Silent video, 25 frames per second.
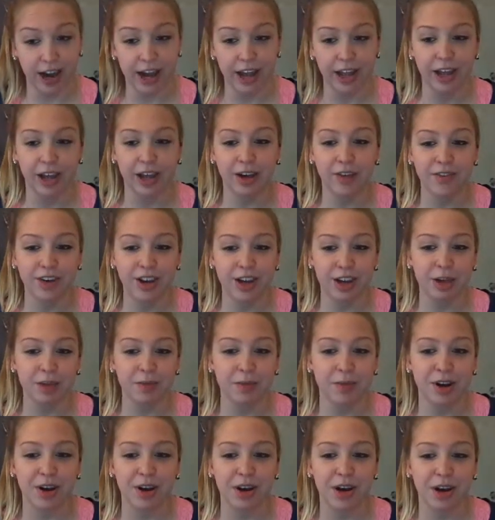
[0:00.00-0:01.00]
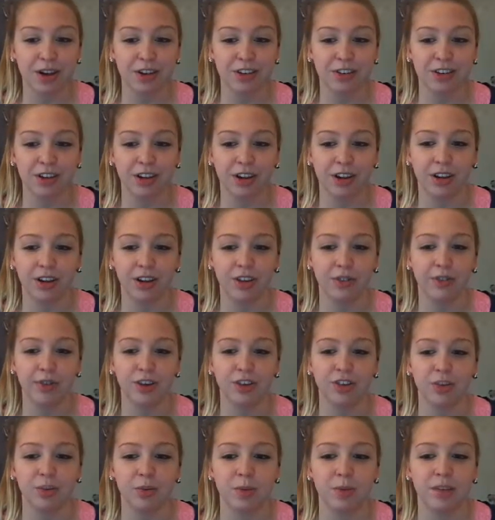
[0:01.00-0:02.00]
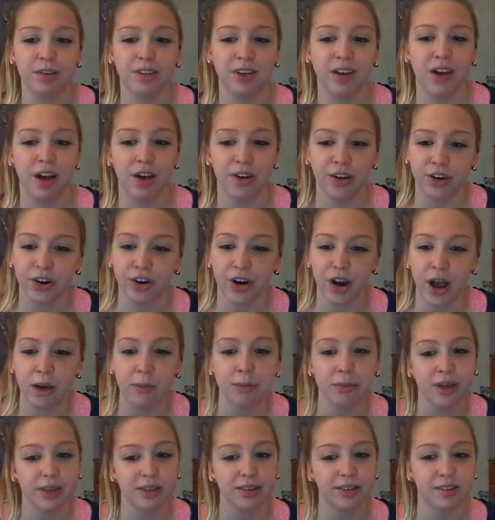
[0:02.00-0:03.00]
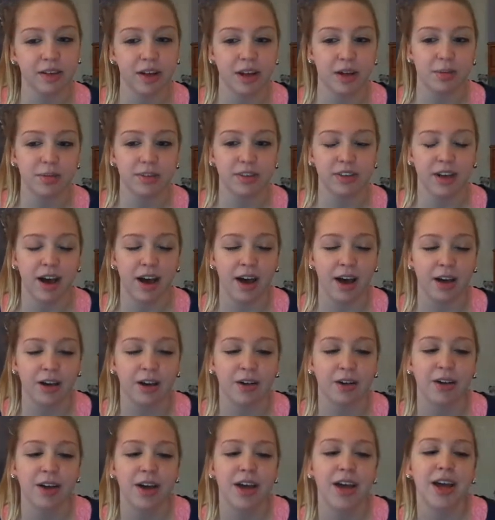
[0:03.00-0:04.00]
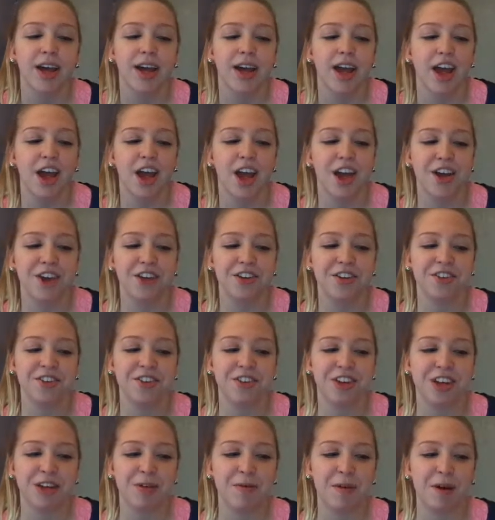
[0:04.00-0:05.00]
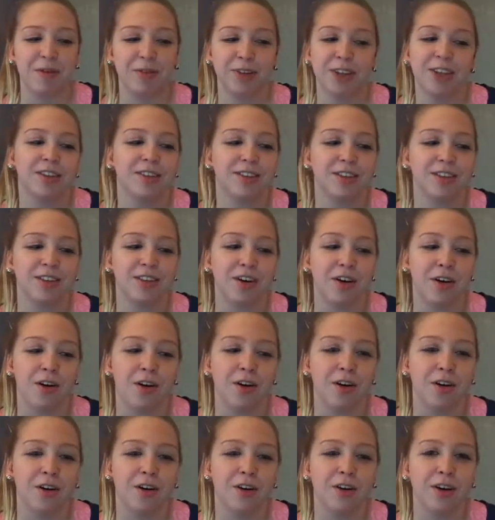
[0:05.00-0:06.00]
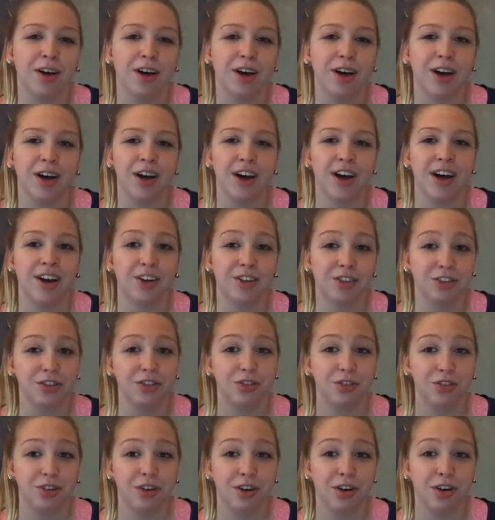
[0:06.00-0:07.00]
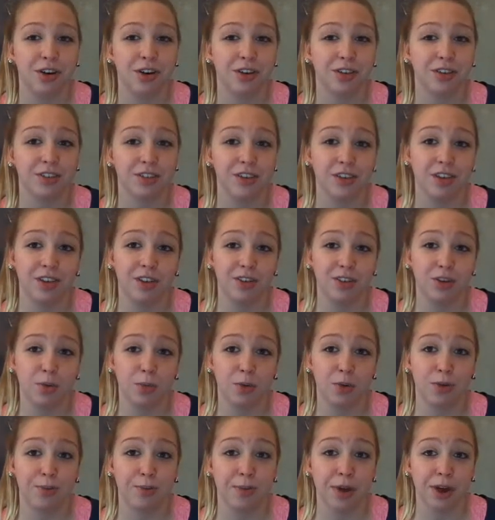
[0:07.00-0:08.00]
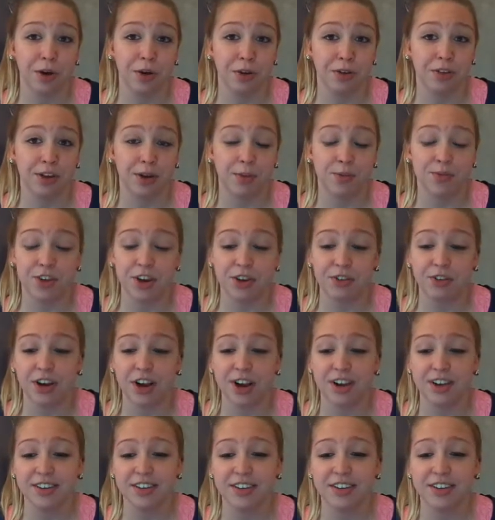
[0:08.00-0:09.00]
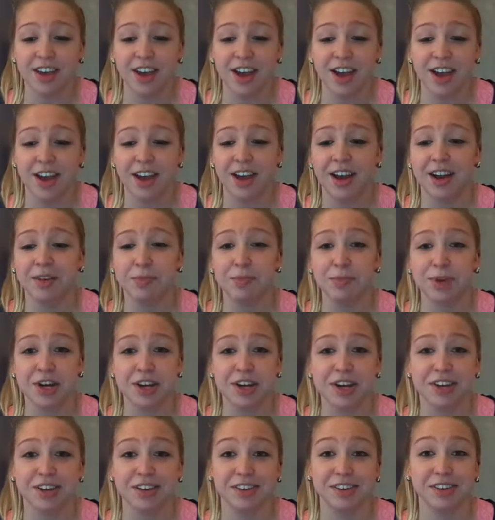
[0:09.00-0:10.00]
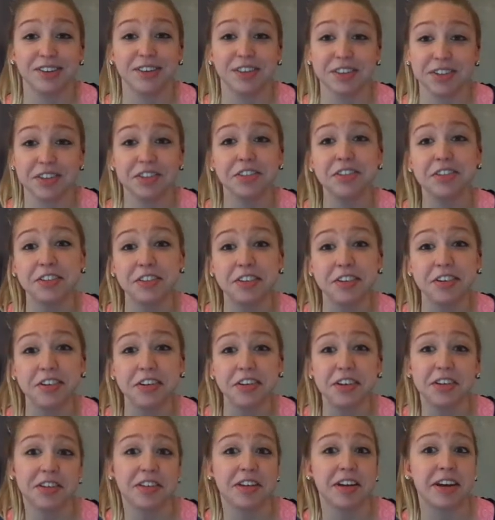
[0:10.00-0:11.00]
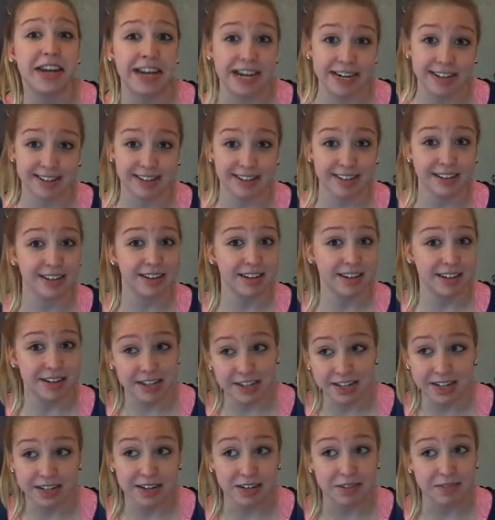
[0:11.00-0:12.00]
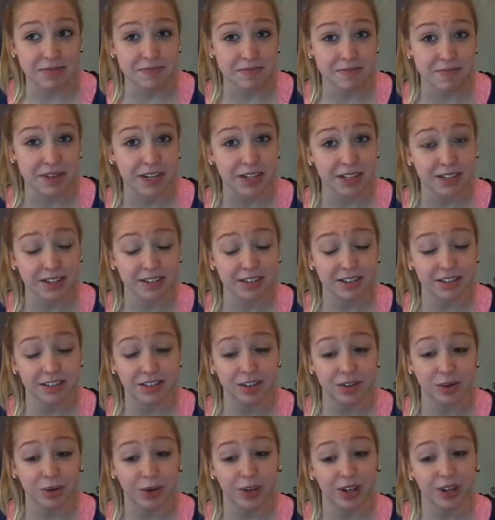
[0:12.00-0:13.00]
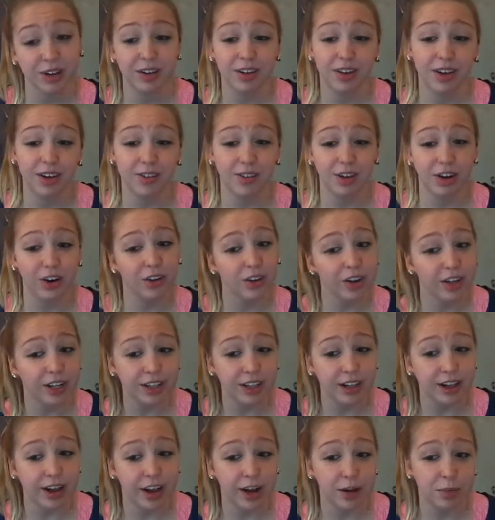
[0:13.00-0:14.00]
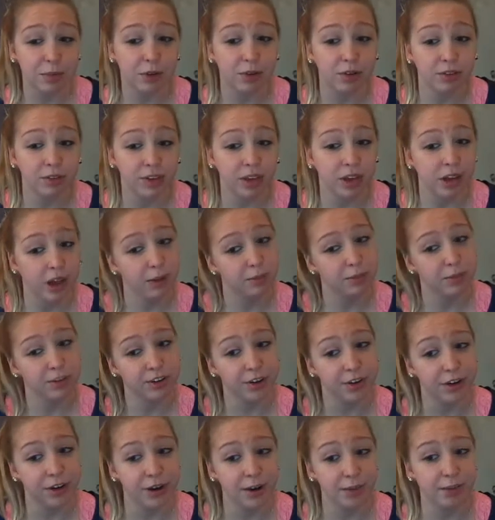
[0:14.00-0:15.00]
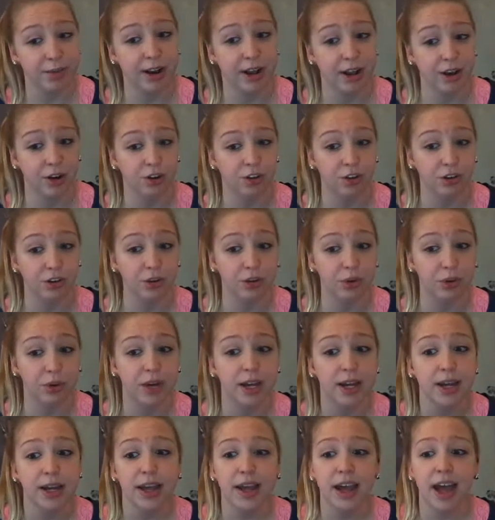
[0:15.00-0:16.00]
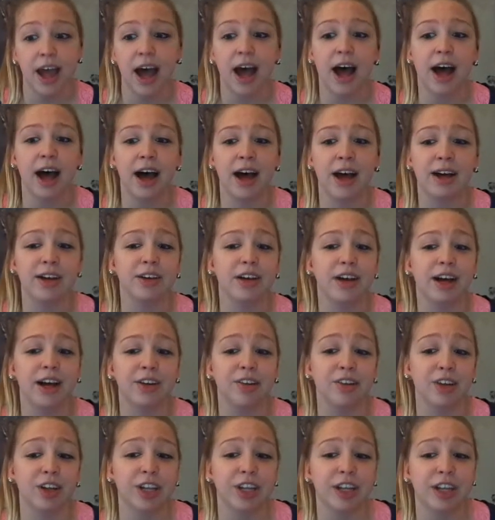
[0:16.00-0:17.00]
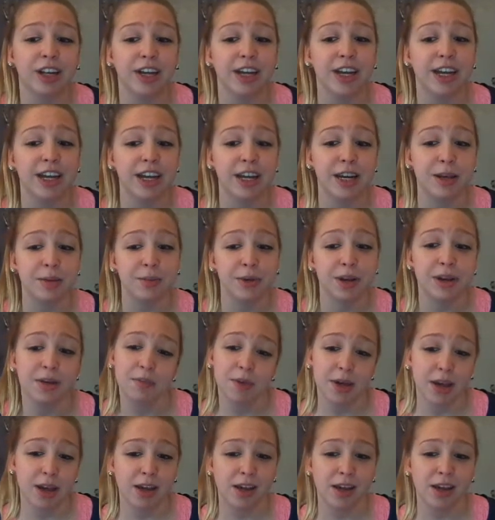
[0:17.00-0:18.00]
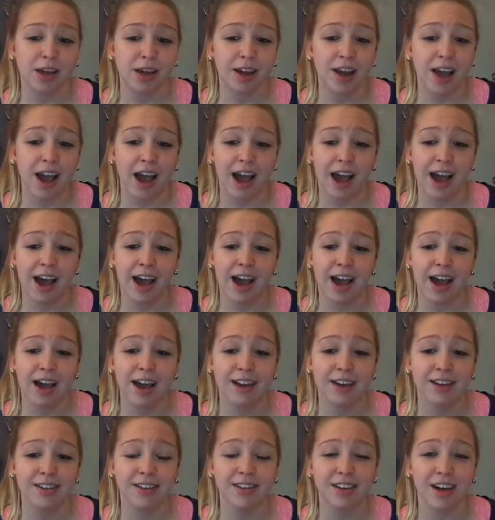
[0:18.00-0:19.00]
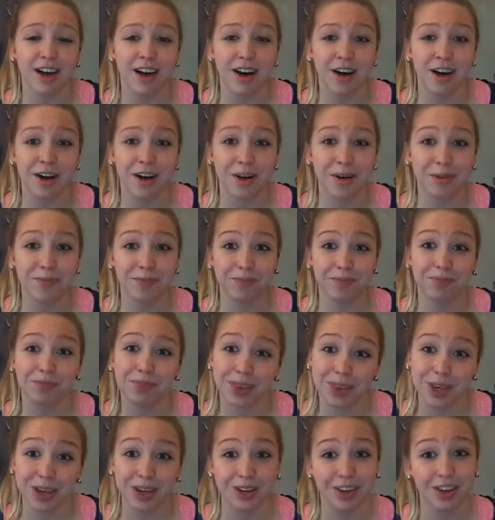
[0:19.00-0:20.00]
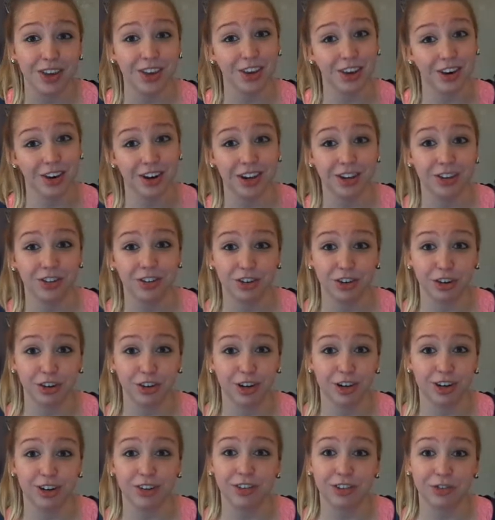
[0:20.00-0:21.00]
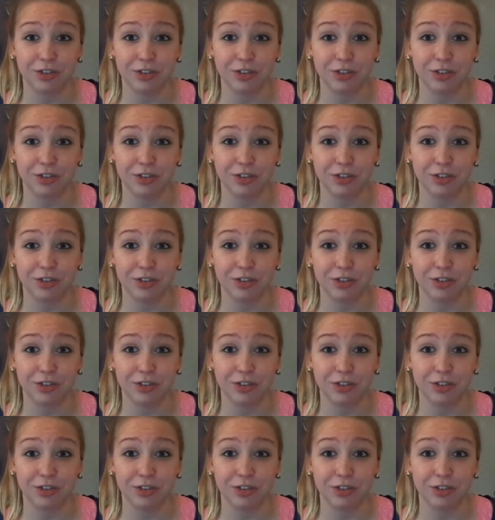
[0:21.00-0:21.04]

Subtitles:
I love Nicki Minaj, and I love when she was like underground mixtape style, and she came out with this song, 2 songs, and these are both my all-time favorites, and because she is nasty in them. So if you don't like that kind of music, I'm sorry, but I do. I really like Itty Bitty Piggy and Curious George.